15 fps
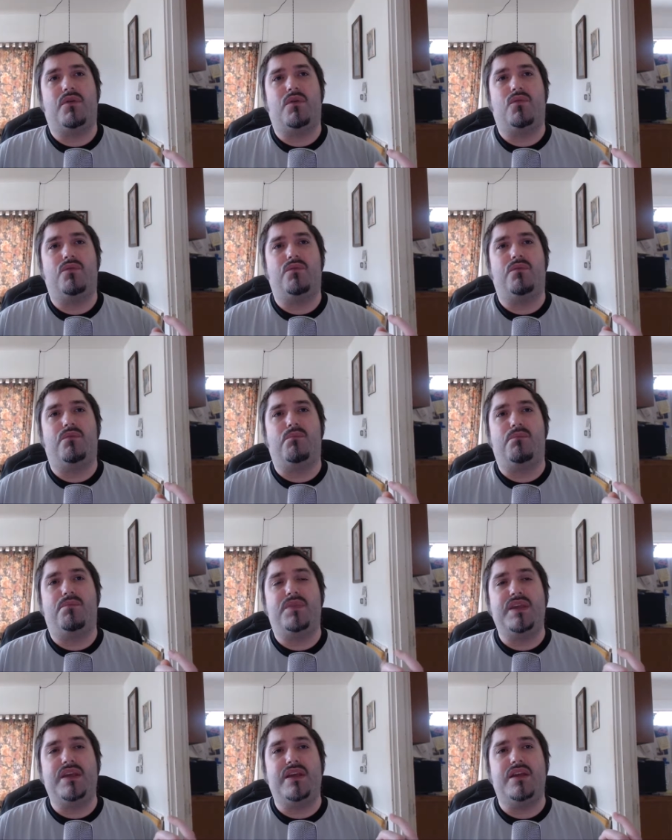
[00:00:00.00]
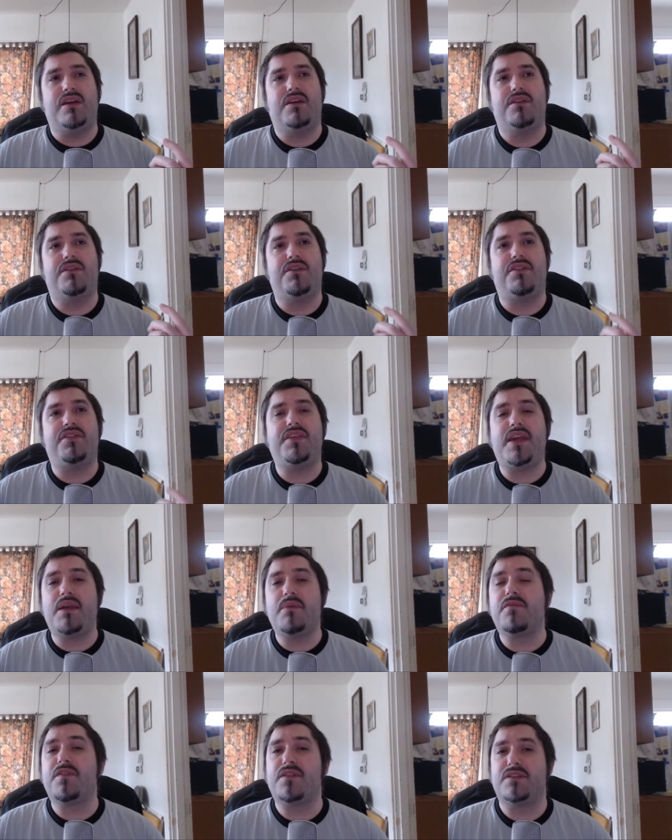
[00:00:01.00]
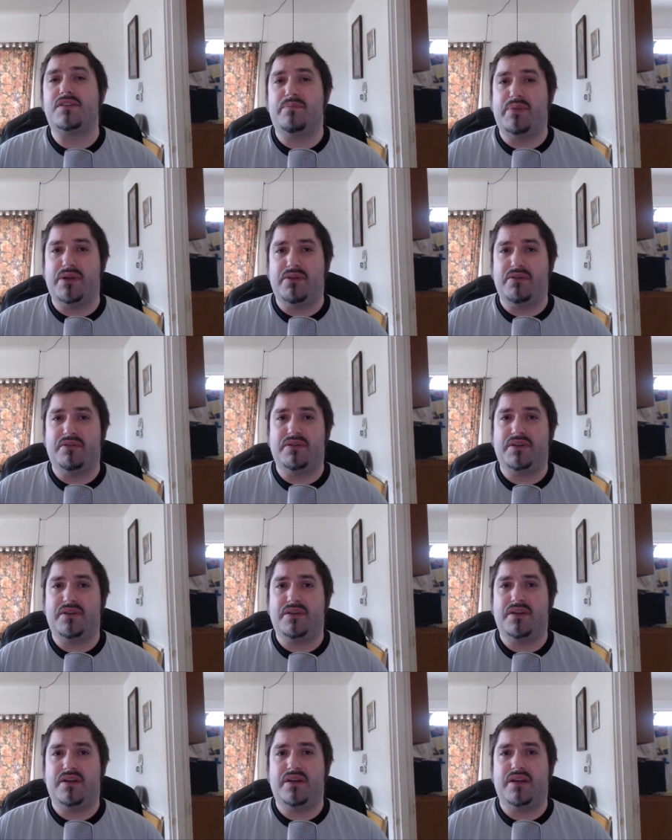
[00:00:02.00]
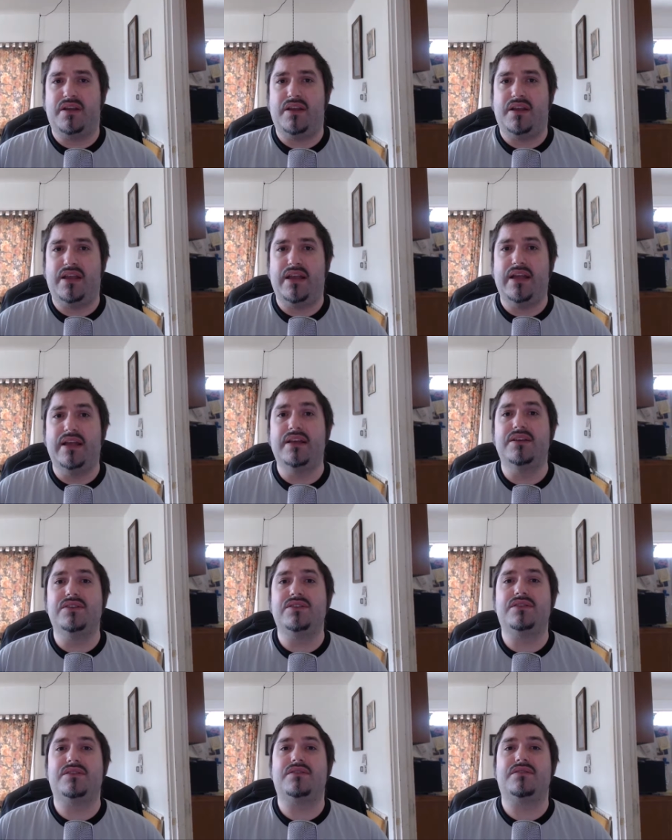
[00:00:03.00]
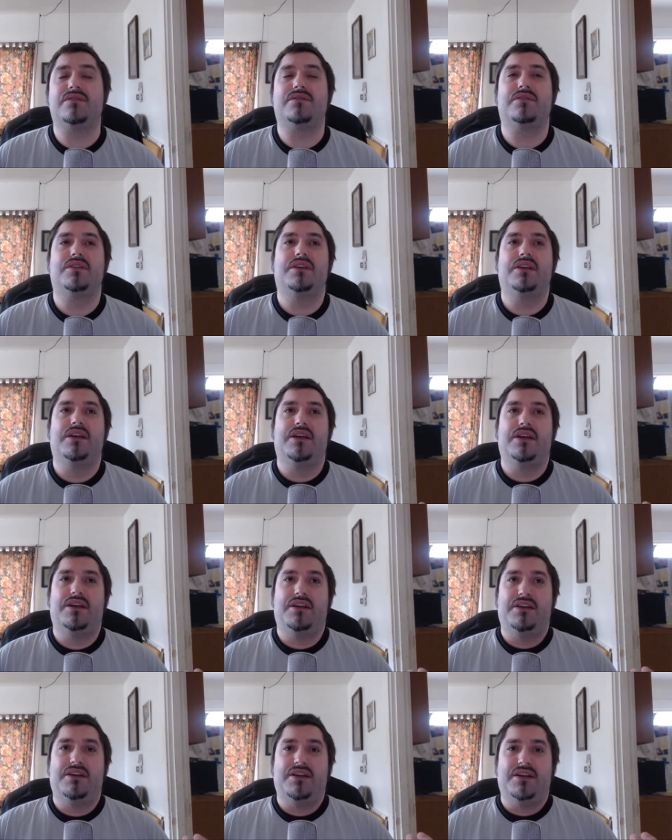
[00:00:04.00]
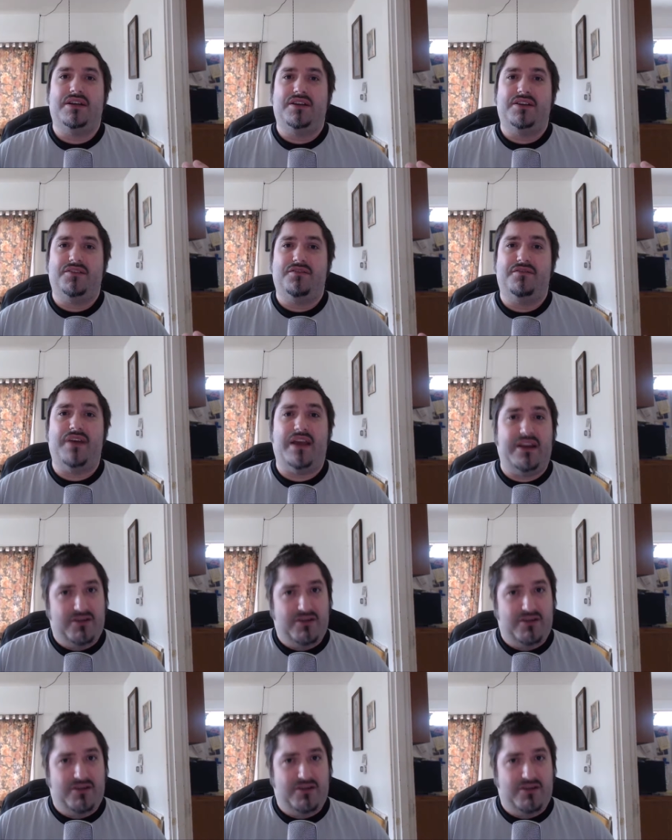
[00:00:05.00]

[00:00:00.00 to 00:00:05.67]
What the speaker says: the theme for this build is Vader.